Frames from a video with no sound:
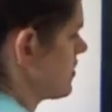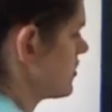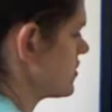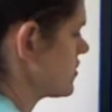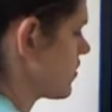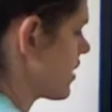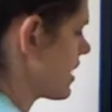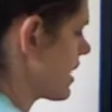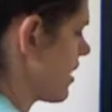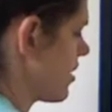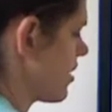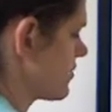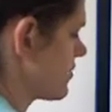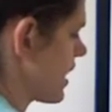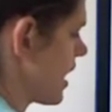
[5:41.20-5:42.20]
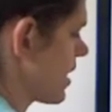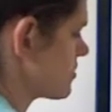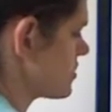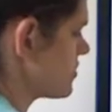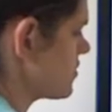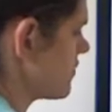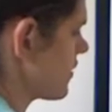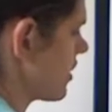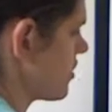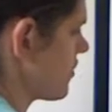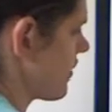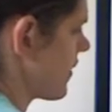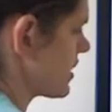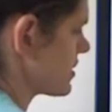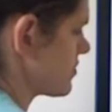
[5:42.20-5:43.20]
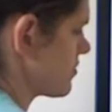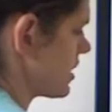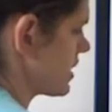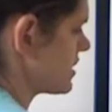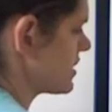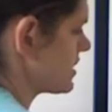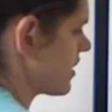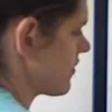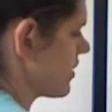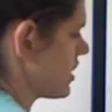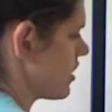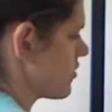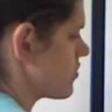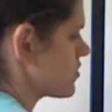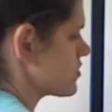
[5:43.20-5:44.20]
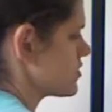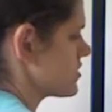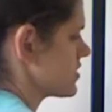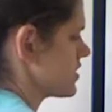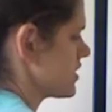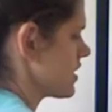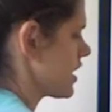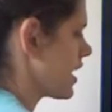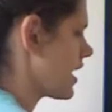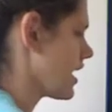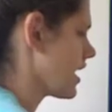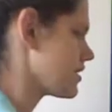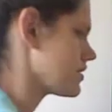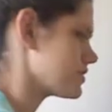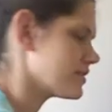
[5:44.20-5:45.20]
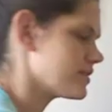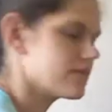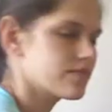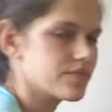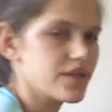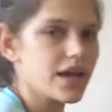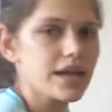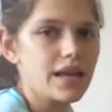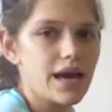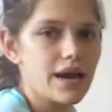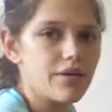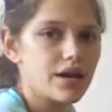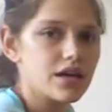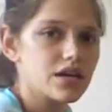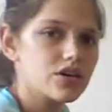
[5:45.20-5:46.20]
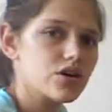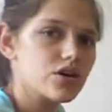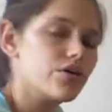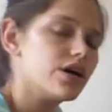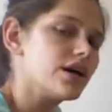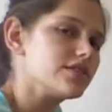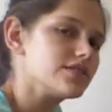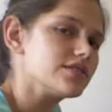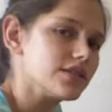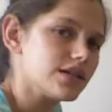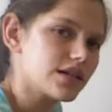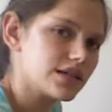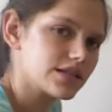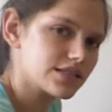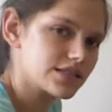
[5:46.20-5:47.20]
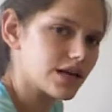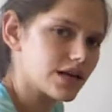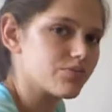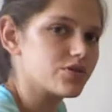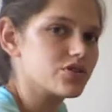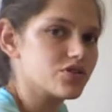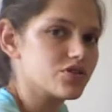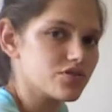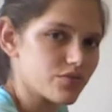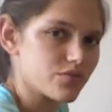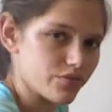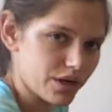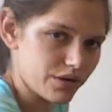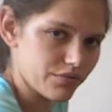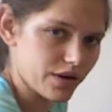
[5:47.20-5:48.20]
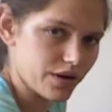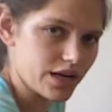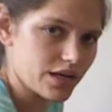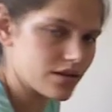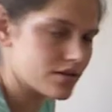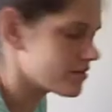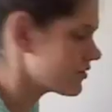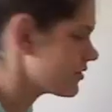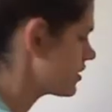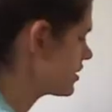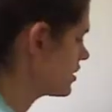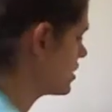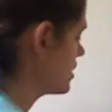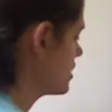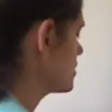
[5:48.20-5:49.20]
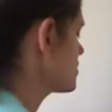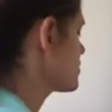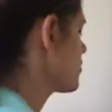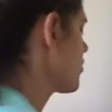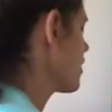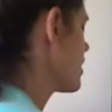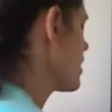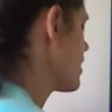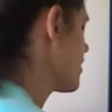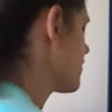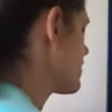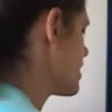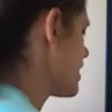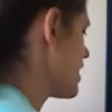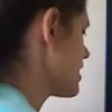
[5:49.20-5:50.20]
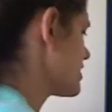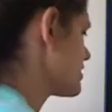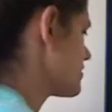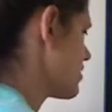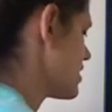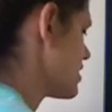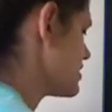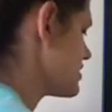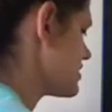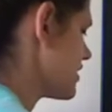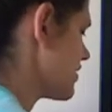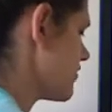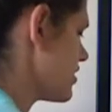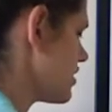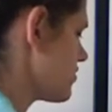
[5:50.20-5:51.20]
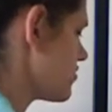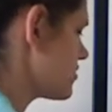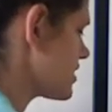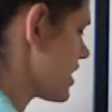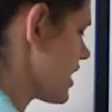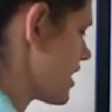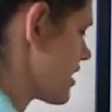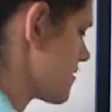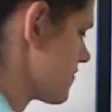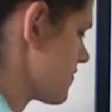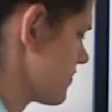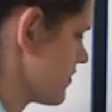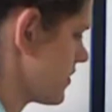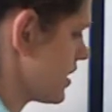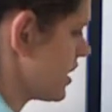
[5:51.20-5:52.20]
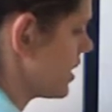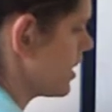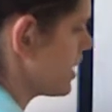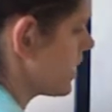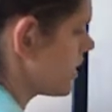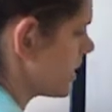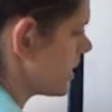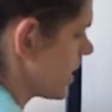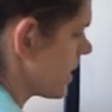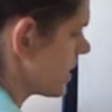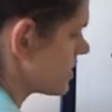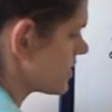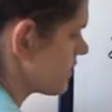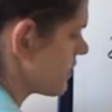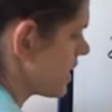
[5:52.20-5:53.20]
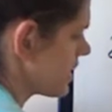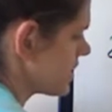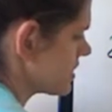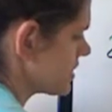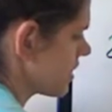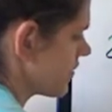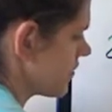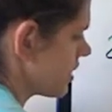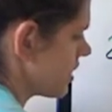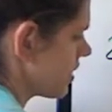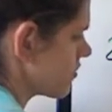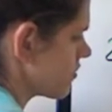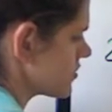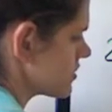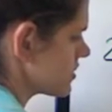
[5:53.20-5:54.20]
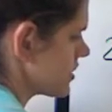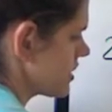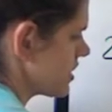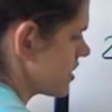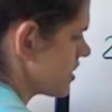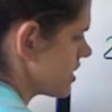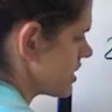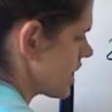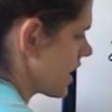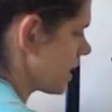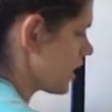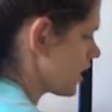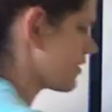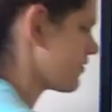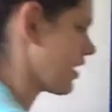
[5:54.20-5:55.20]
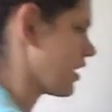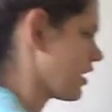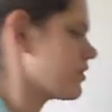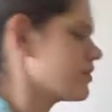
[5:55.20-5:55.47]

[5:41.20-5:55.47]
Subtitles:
So I now have the absolute value of x minus 7 equals 8. And now I can go ahead to the next step, which is the rewriting. So I have that x minus 7 equals 8, and the x minus 7 equals negative 8.